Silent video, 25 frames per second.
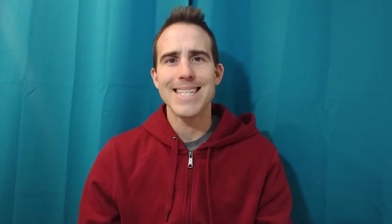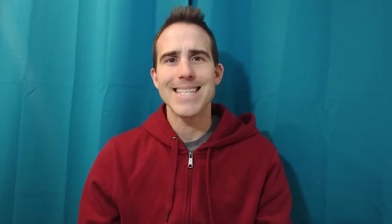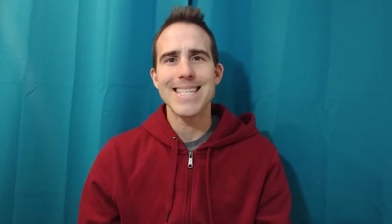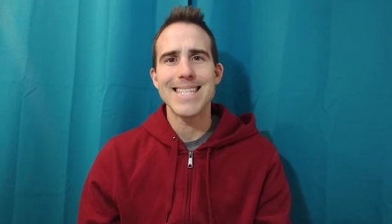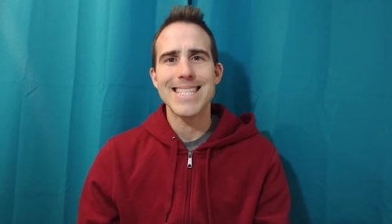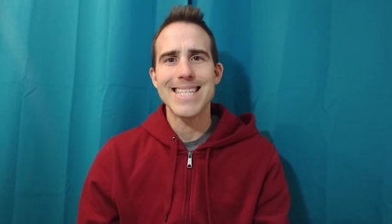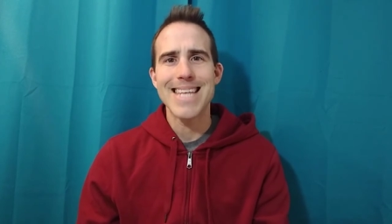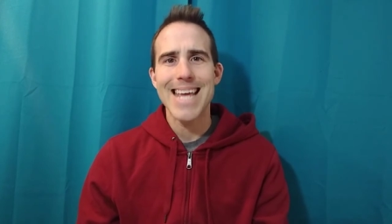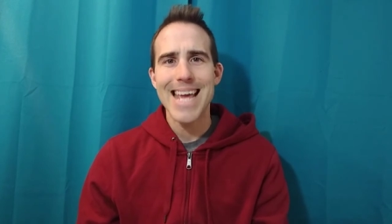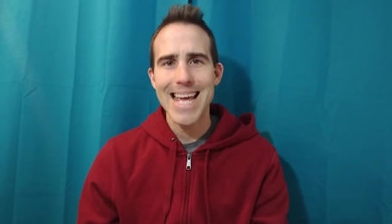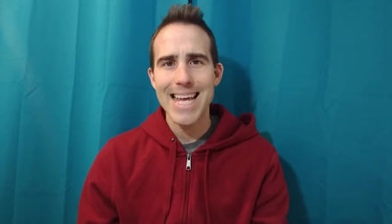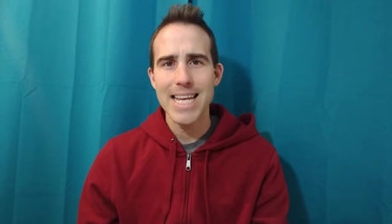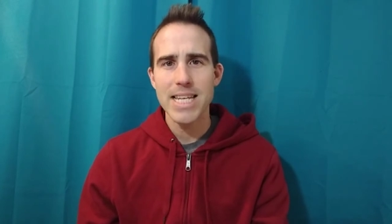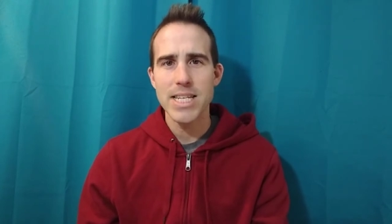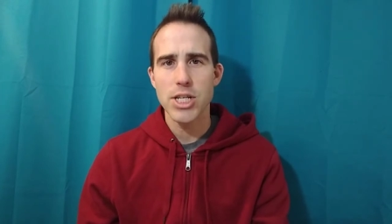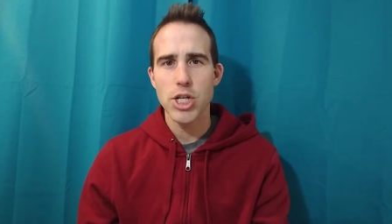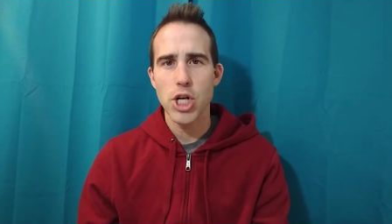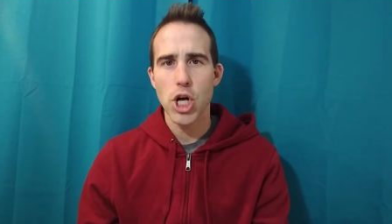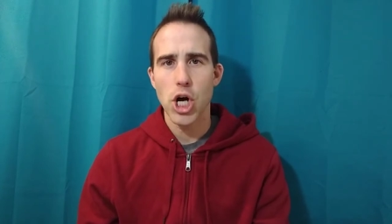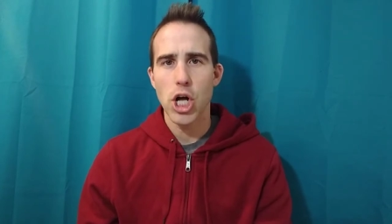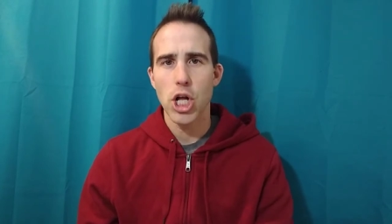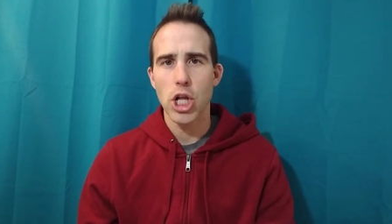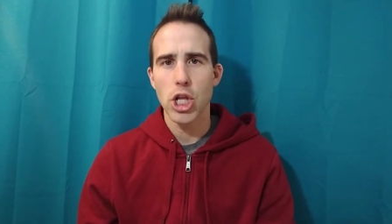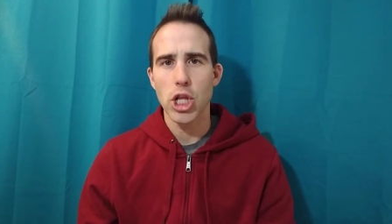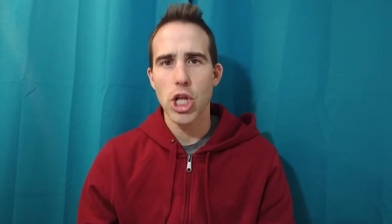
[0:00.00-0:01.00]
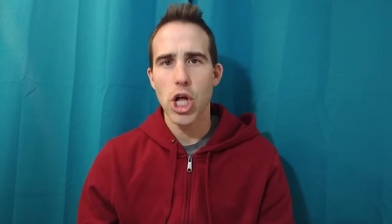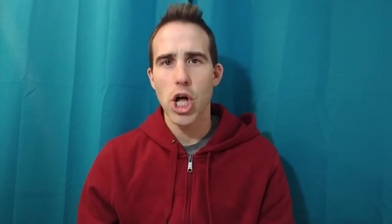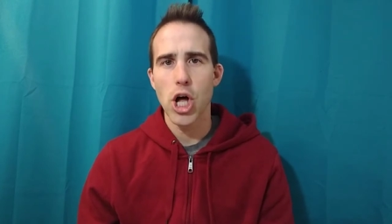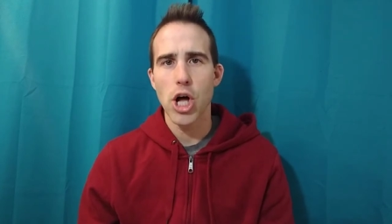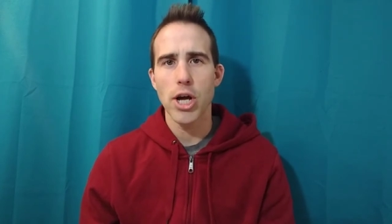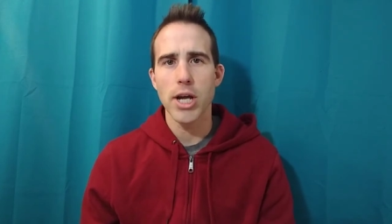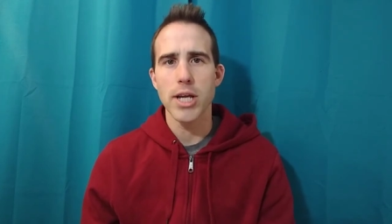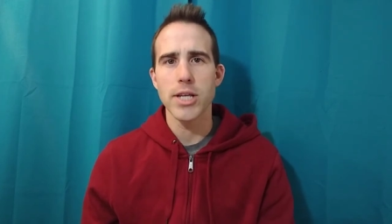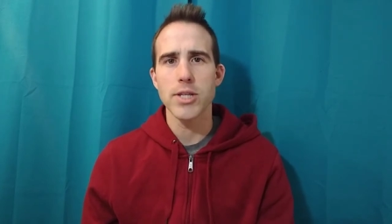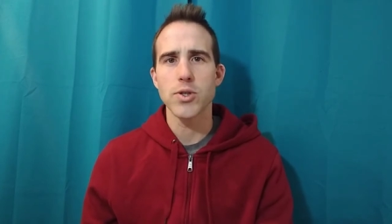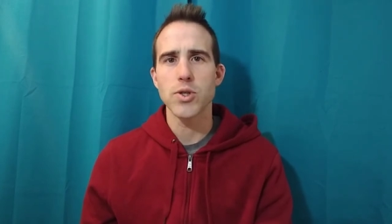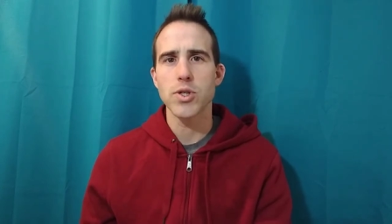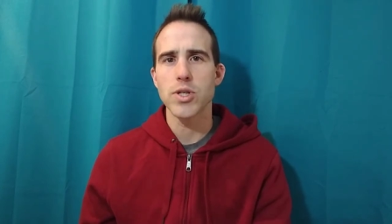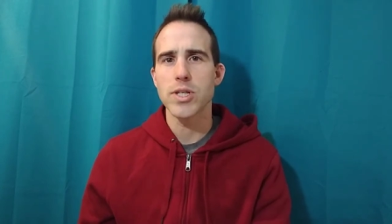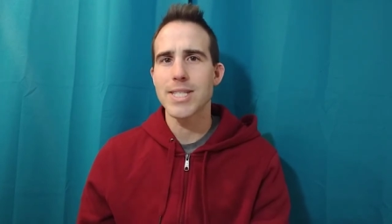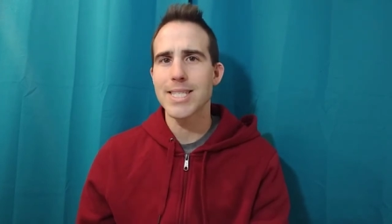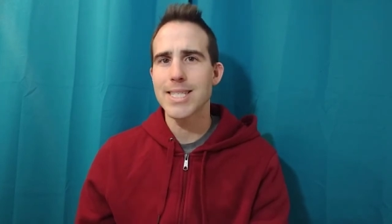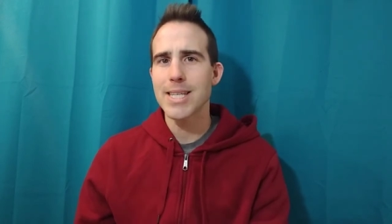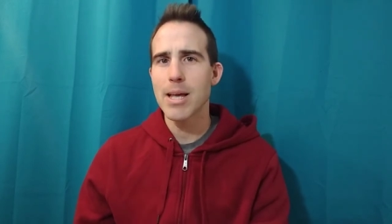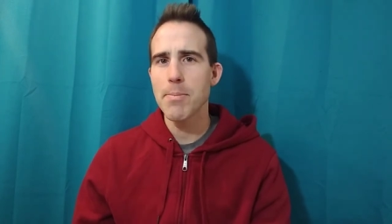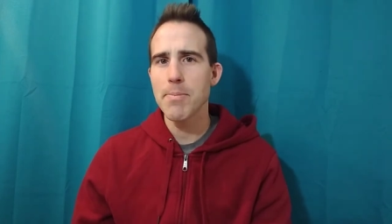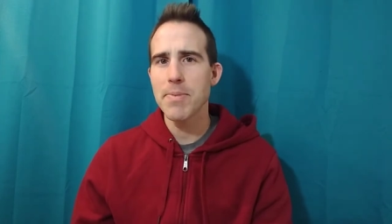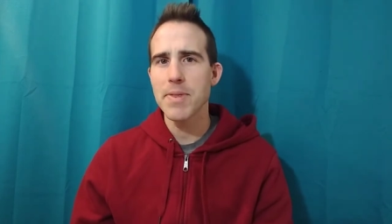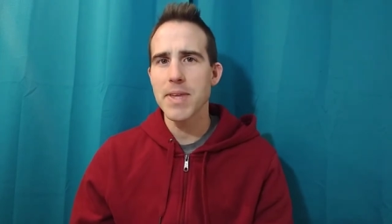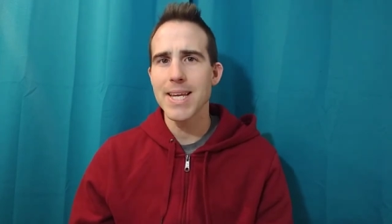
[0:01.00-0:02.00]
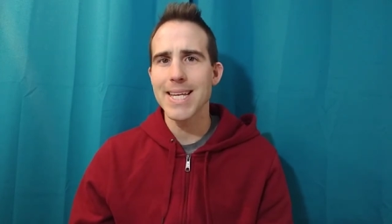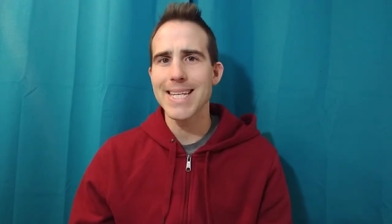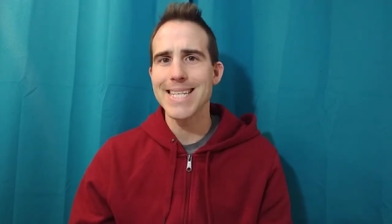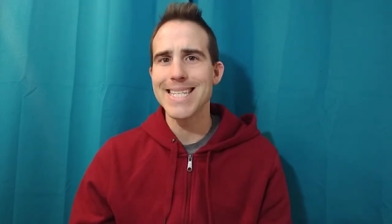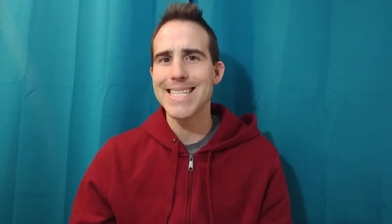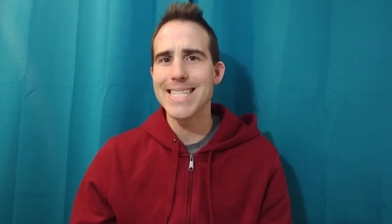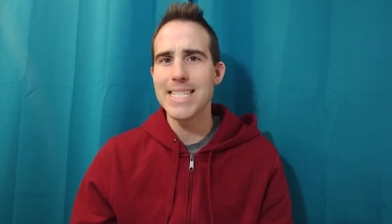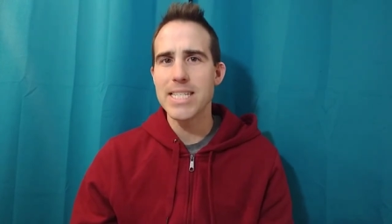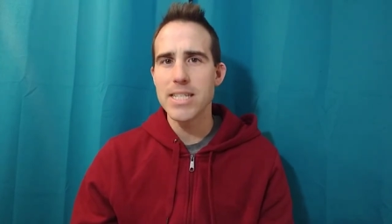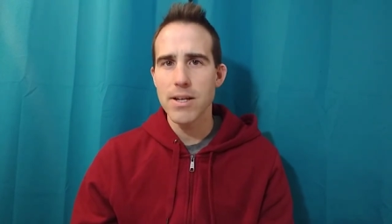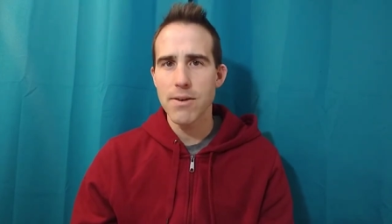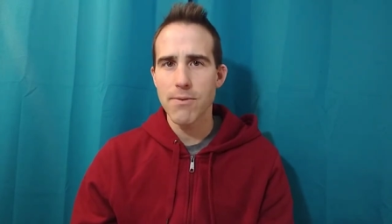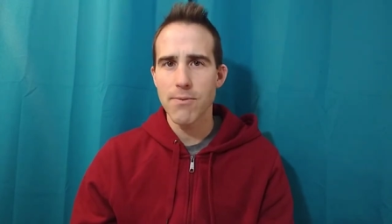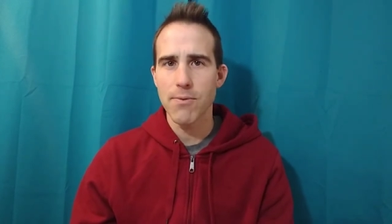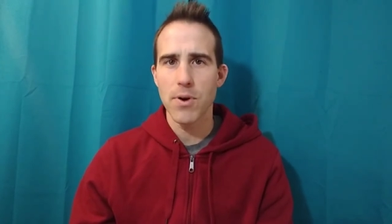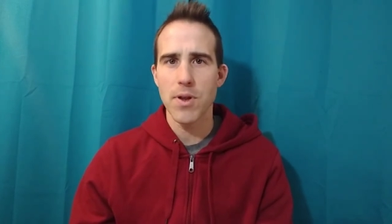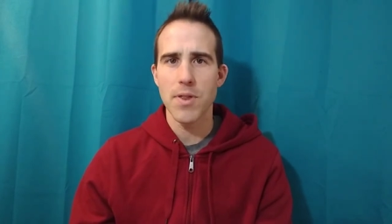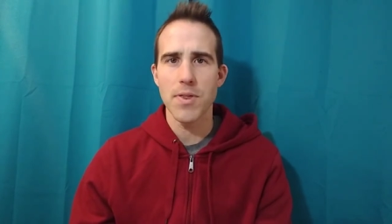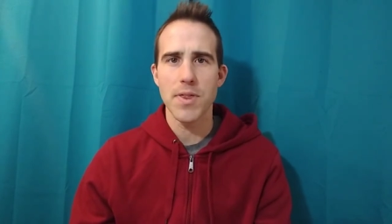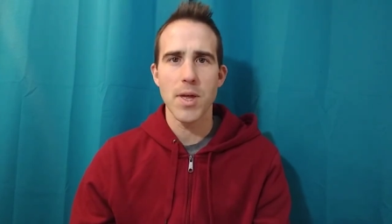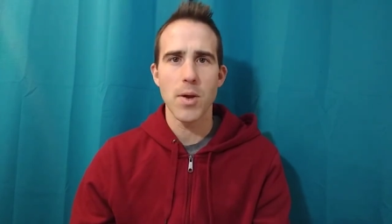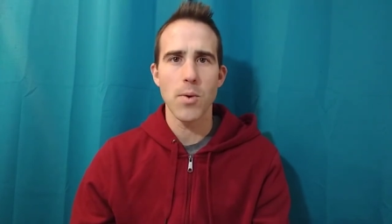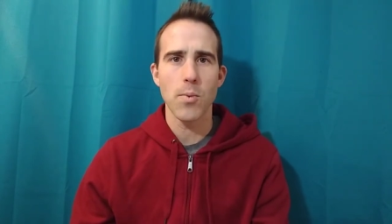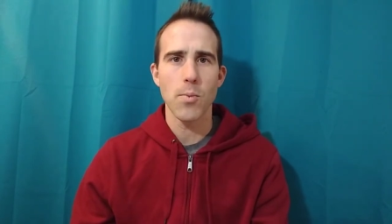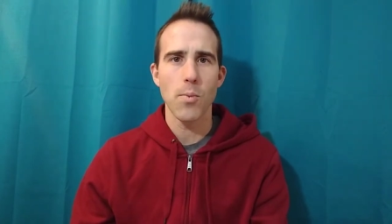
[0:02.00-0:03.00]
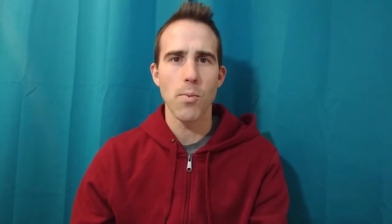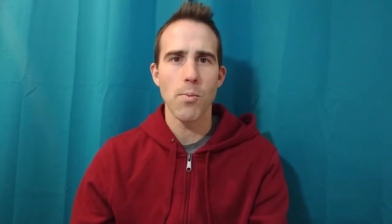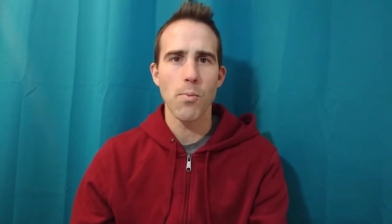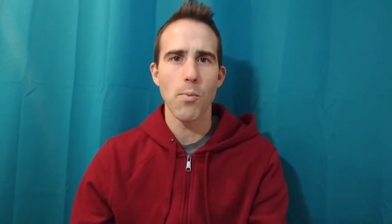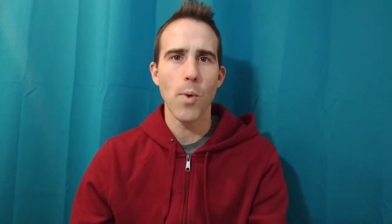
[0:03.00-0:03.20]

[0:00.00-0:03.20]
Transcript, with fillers: intended all along is something different than